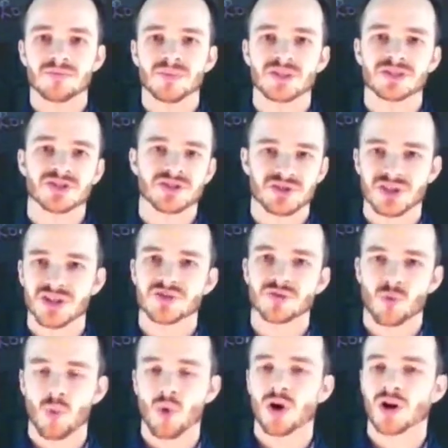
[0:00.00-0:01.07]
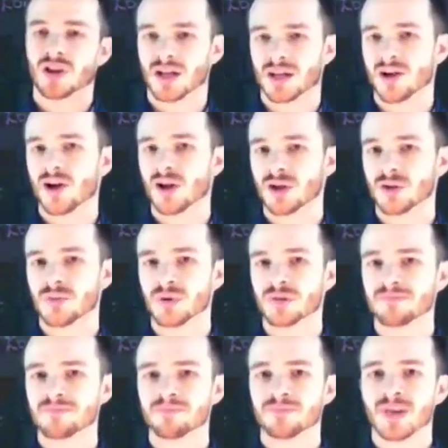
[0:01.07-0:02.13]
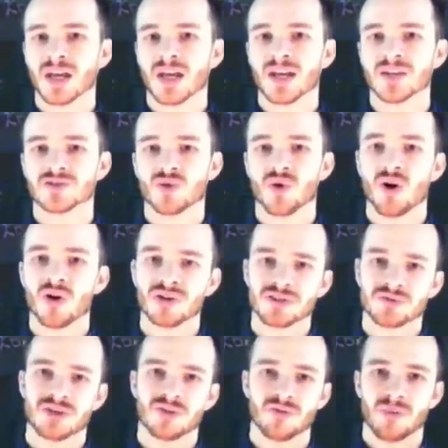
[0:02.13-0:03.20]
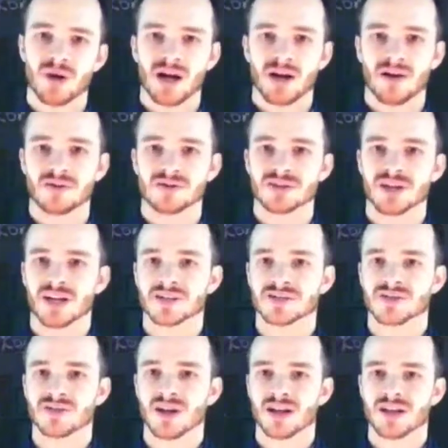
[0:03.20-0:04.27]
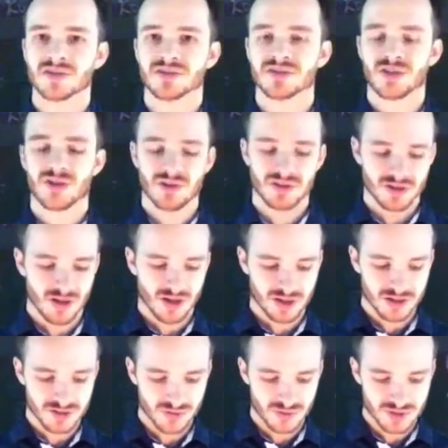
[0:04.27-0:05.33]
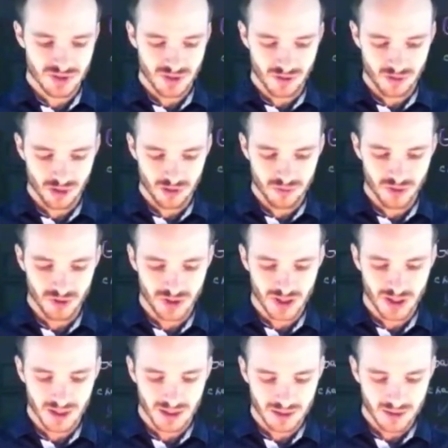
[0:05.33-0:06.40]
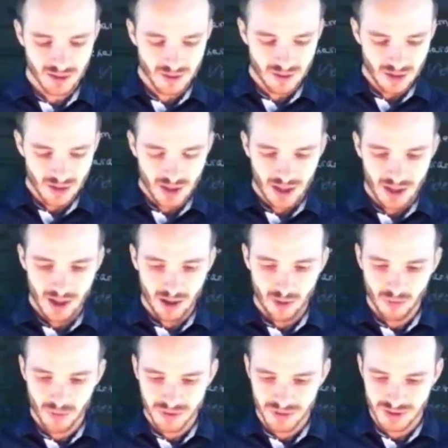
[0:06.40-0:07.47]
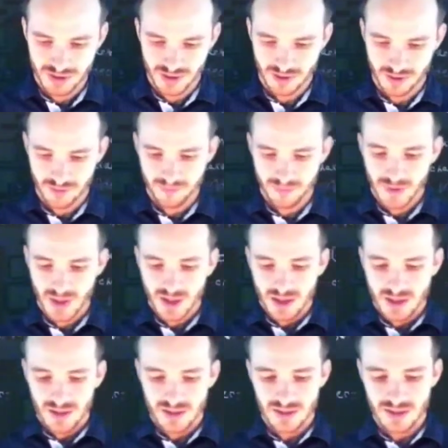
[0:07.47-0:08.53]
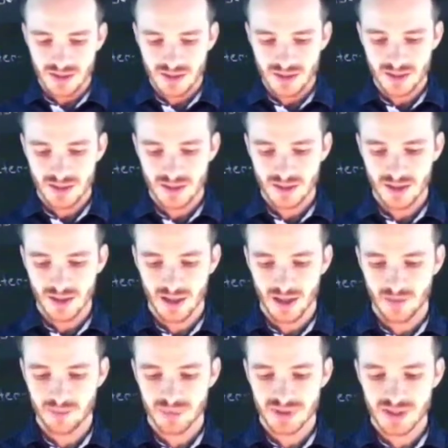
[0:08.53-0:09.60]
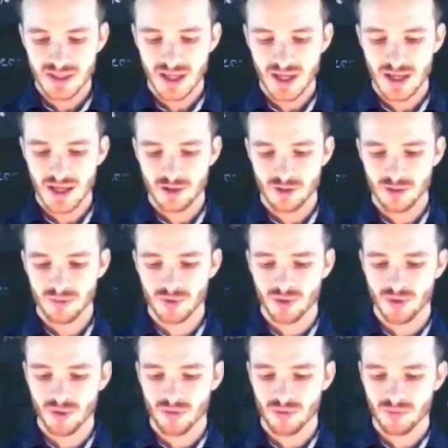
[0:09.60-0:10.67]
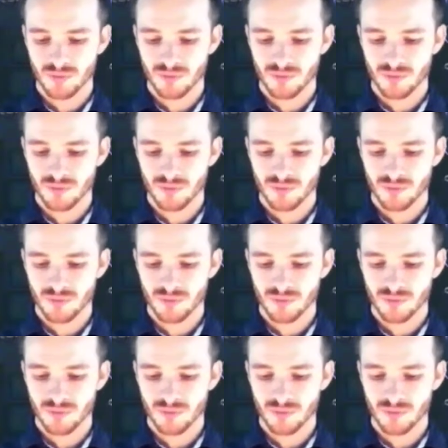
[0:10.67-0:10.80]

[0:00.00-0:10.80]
it just doesn't work like Hollywood. And so all these different background checks, they're not necessarily talking to each other or communicating with each other. The PA criminal